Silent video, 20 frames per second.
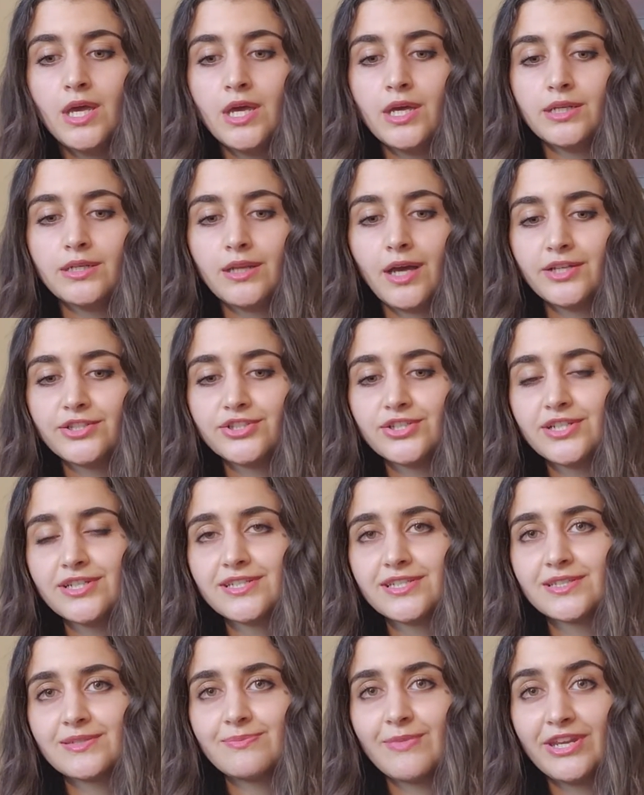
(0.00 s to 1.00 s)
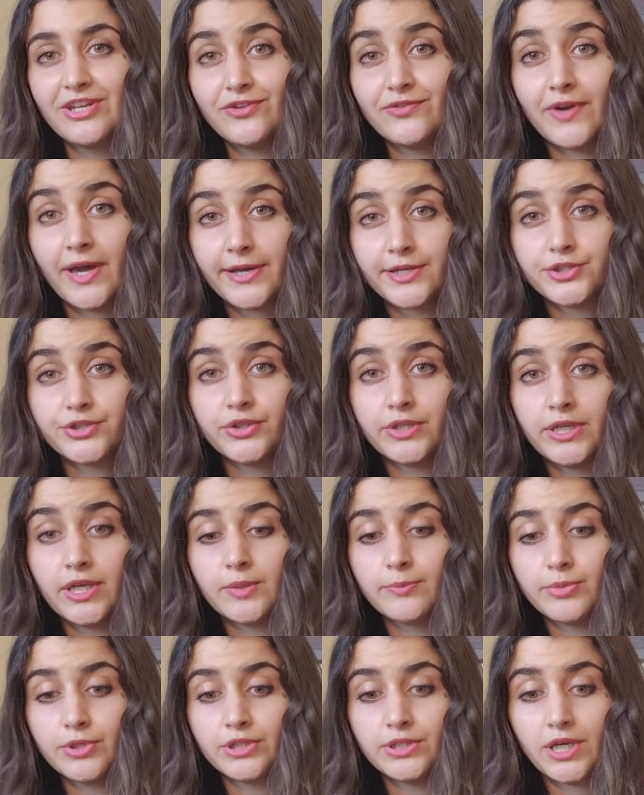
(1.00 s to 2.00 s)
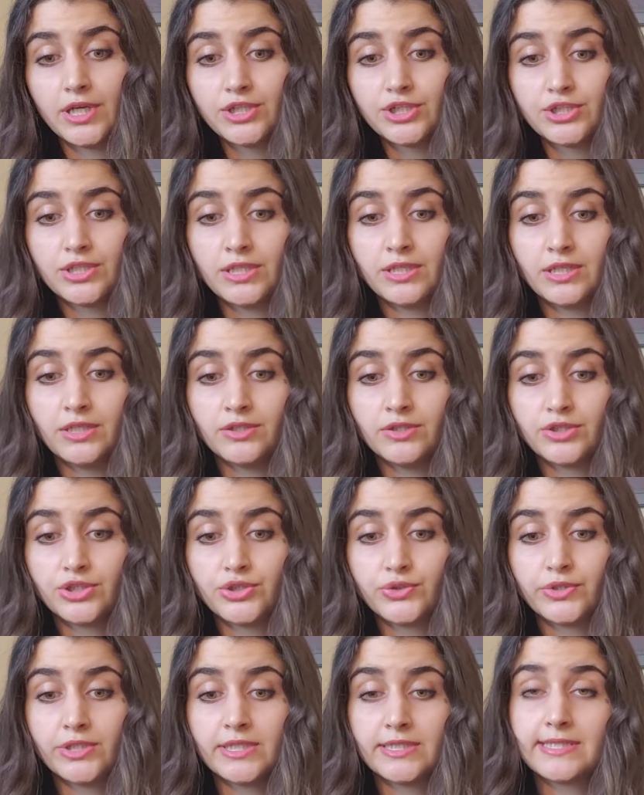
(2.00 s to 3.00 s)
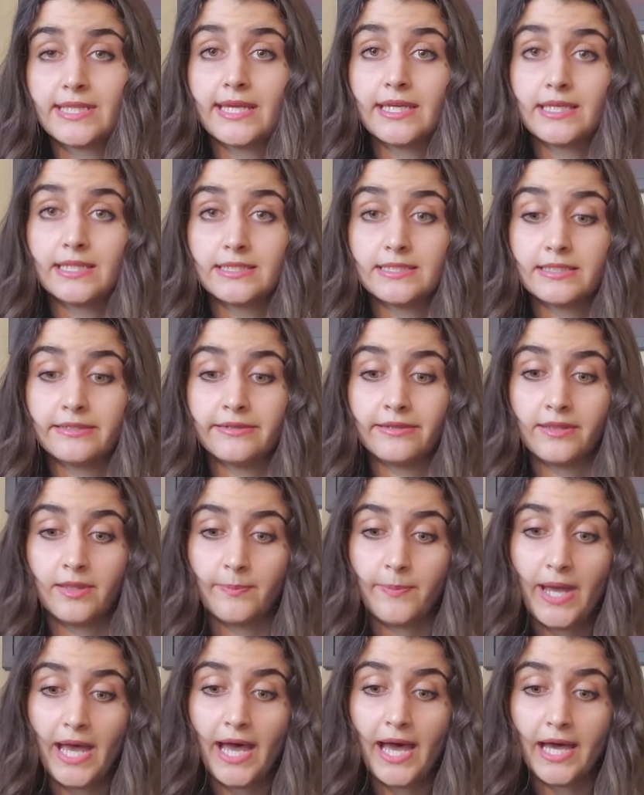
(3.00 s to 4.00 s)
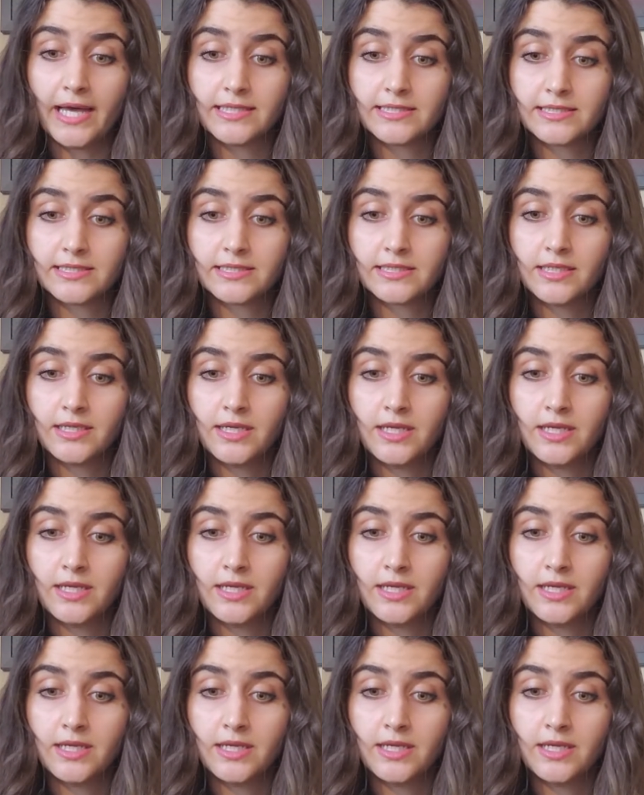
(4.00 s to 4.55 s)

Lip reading: not just manufacturing and production industries like it did in the past.